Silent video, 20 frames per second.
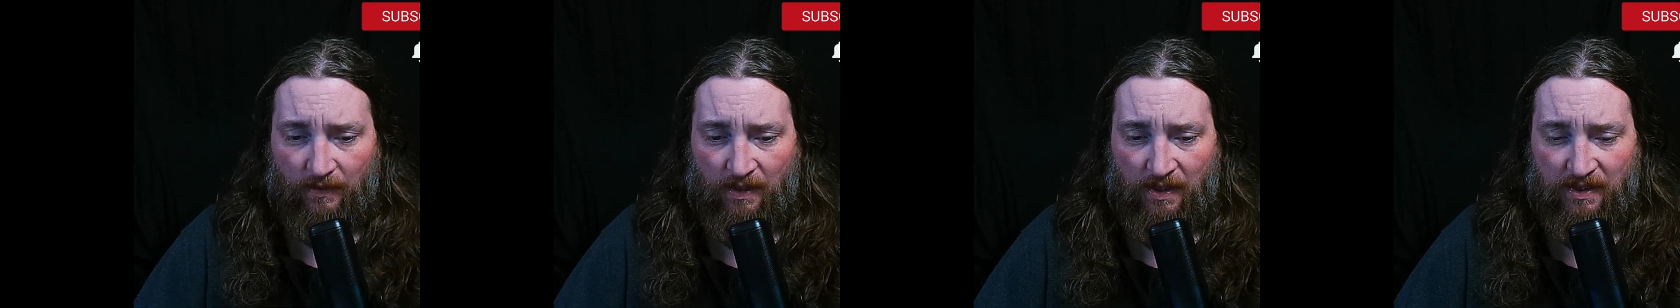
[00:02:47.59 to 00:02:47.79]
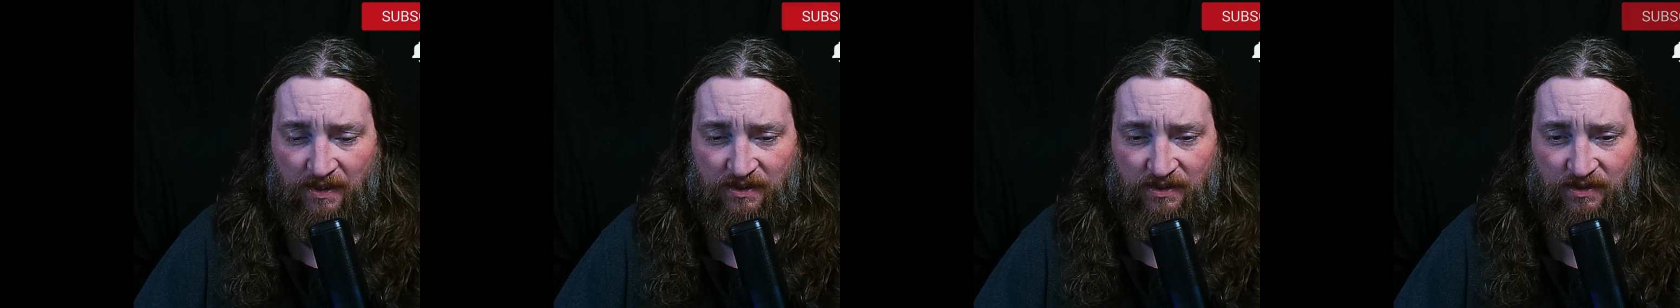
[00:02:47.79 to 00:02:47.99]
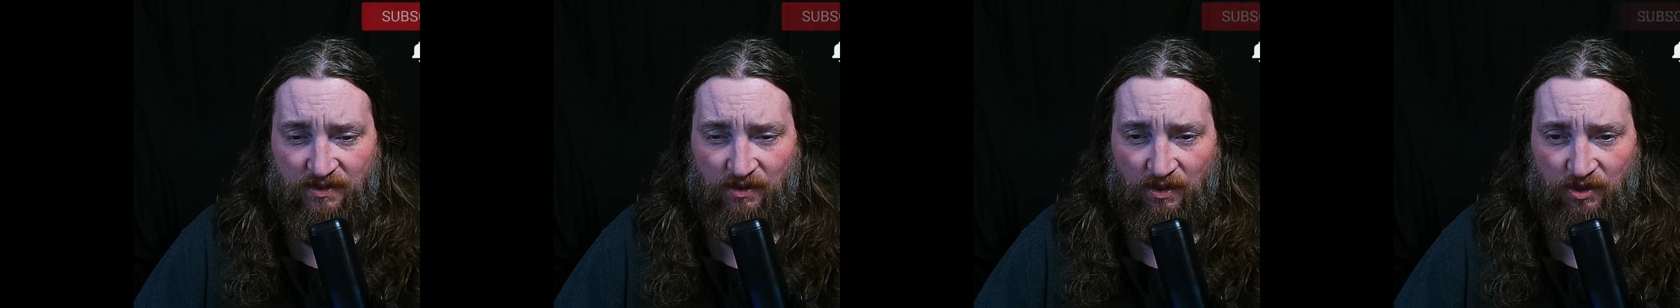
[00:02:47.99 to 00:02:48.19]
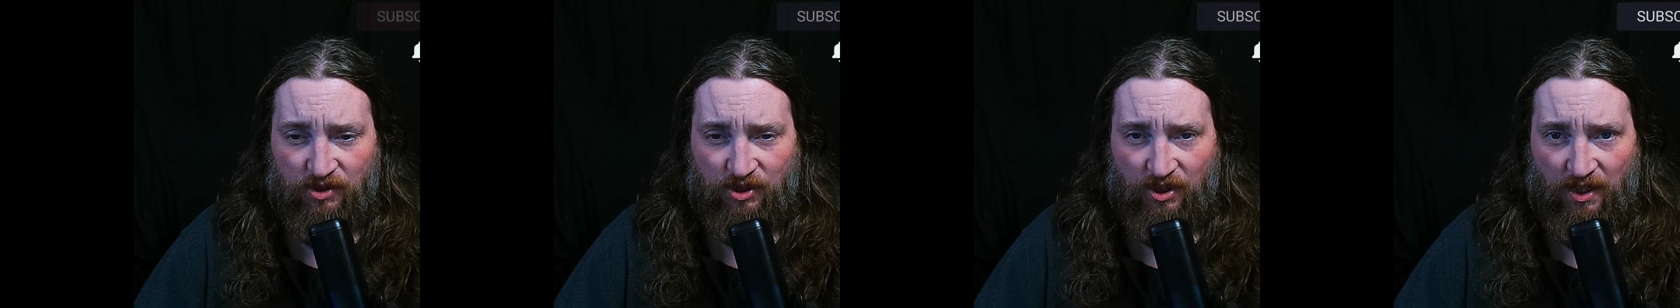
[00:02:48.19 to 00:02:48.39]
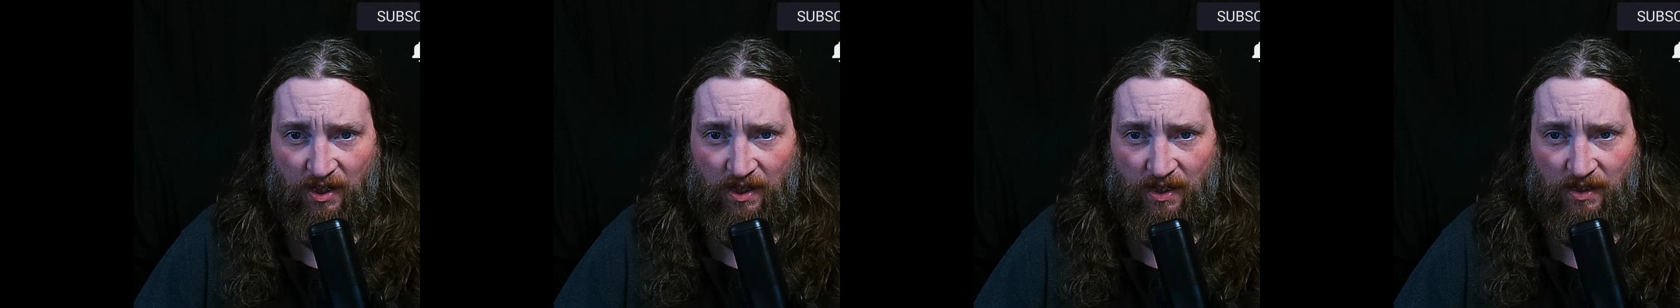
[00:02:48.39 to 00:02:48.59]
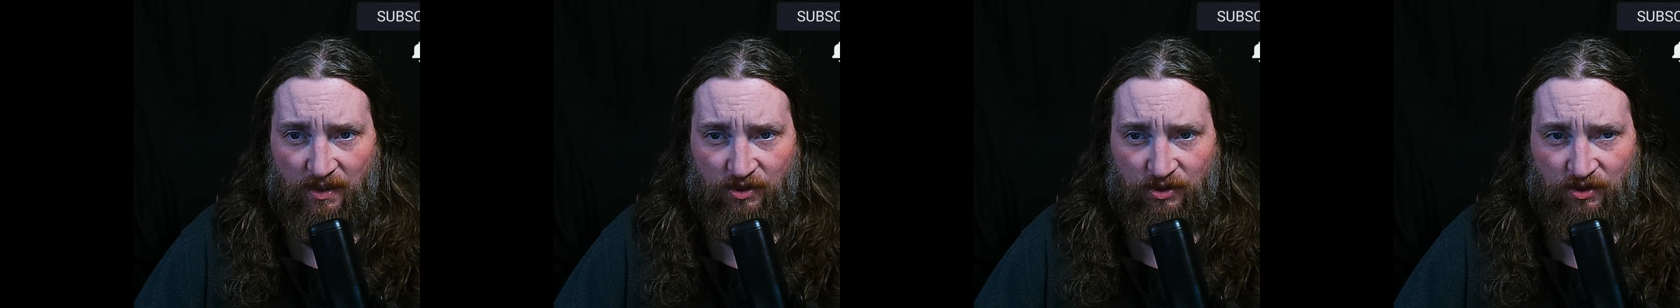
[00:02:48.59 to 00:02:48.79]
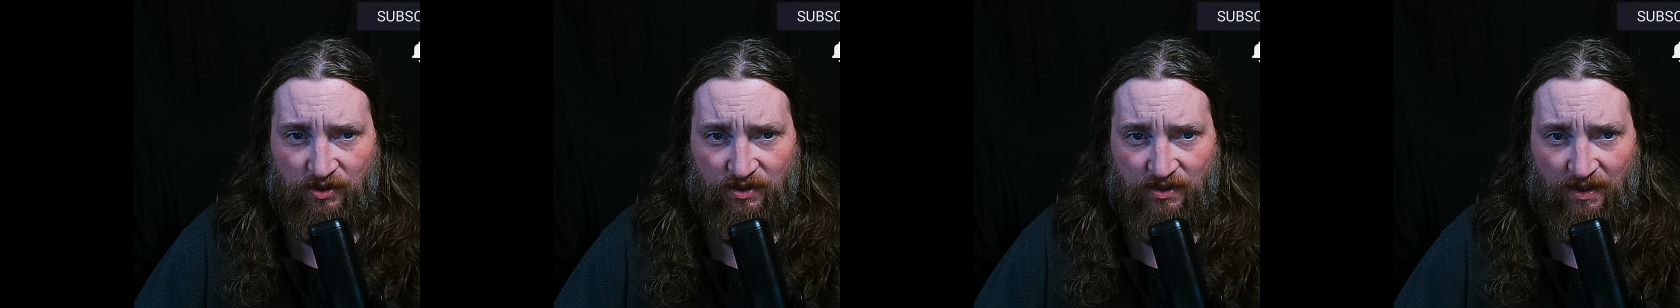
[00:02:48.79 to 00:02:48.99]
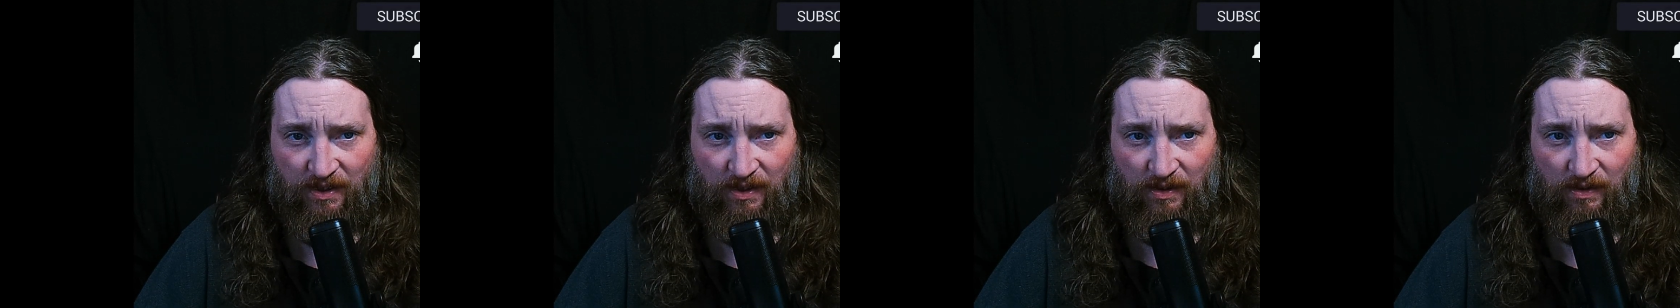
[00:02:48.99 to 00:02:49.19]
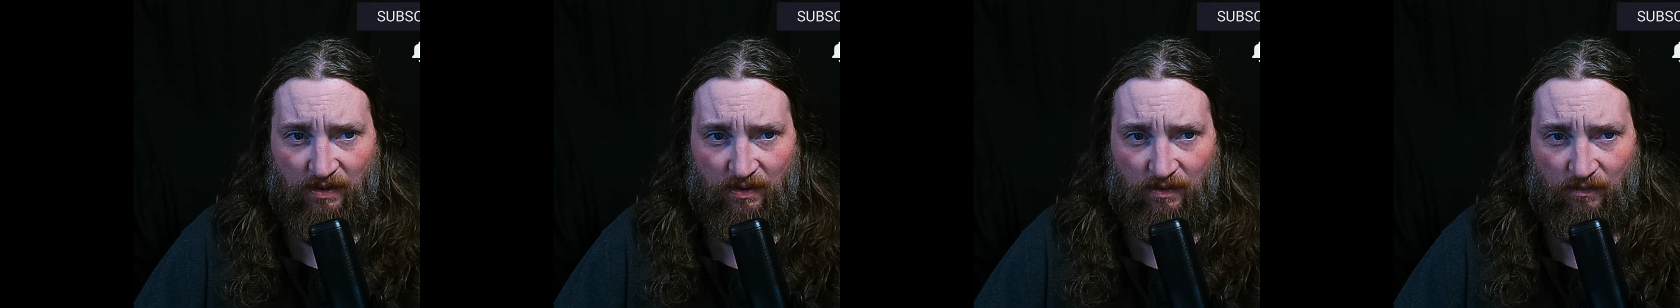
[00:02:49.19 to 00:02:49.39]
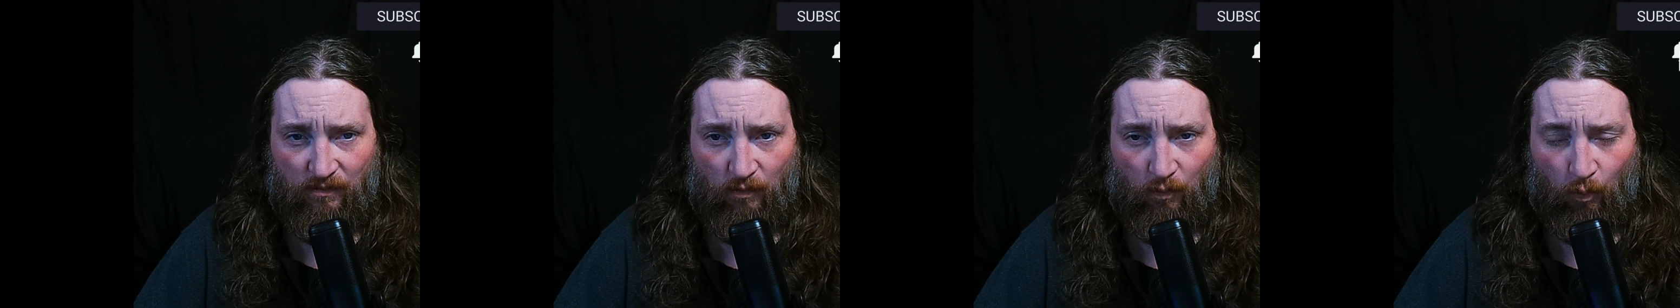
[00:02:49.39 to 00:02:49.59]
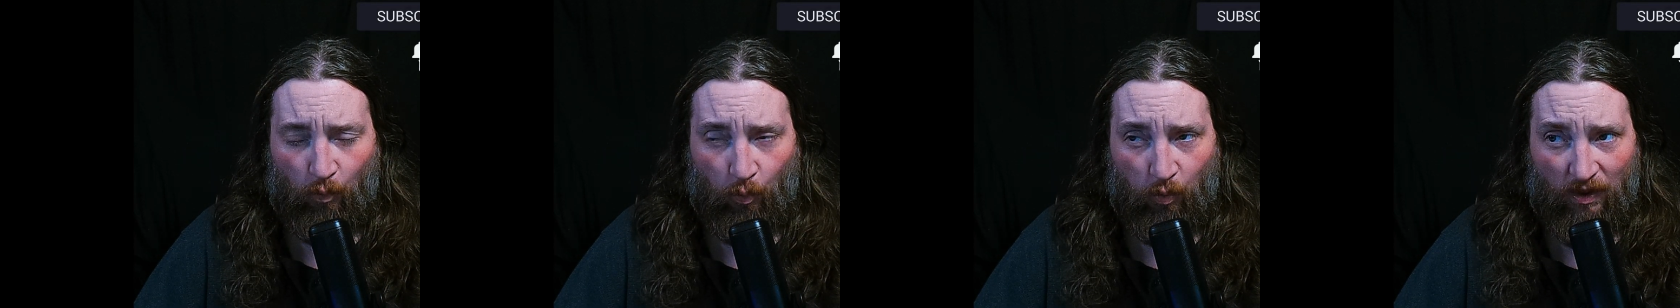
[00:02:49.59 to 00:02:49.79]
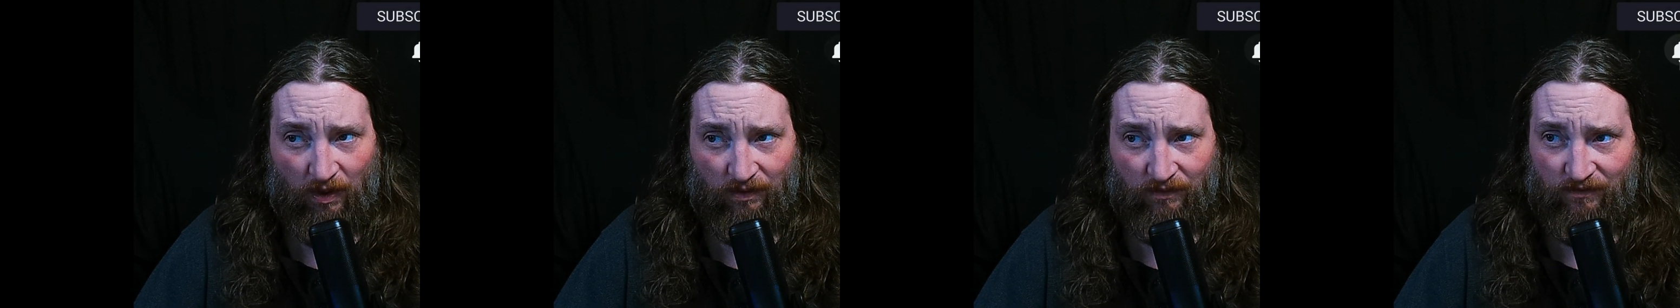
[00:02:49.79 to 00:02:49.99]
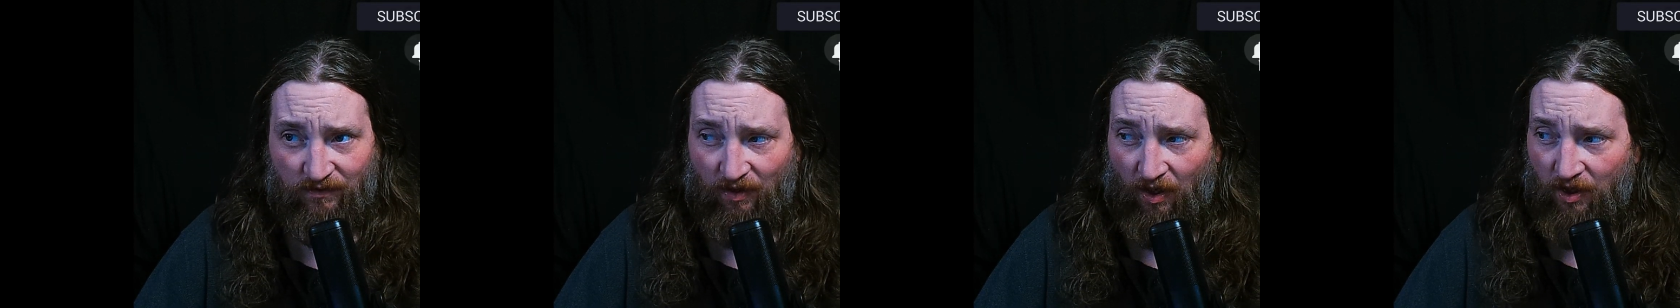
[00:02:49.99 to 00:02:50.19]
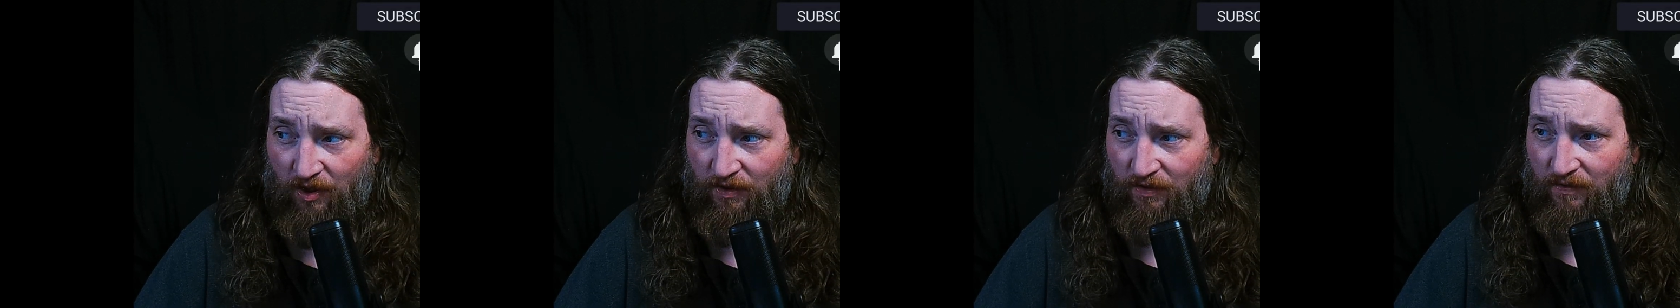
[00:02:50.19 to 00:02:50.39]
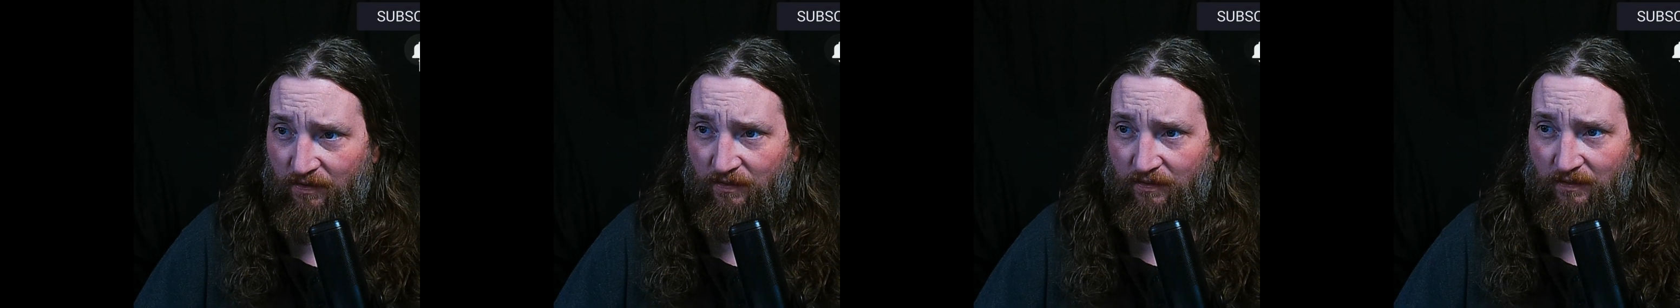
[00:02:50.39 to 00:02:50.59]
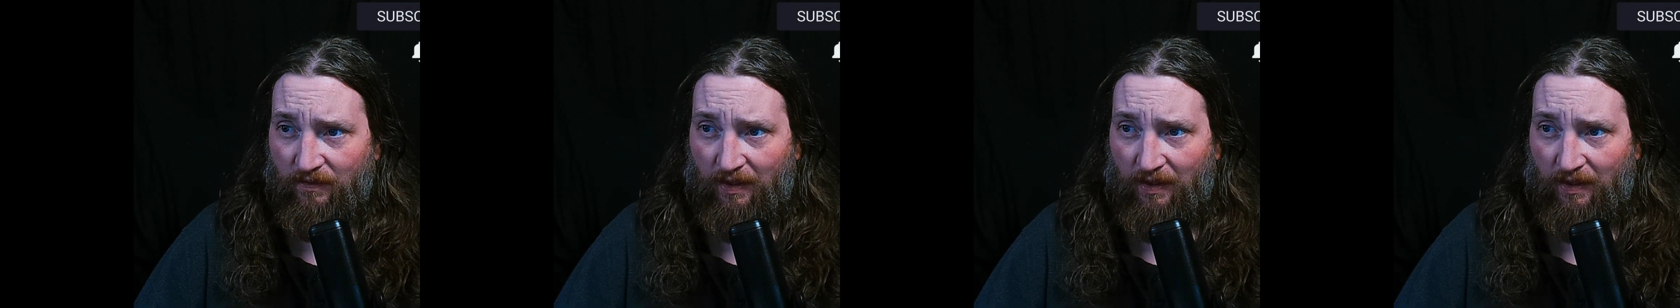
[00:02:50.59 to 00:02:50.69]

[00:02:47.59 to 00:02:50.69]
He's such just a well done,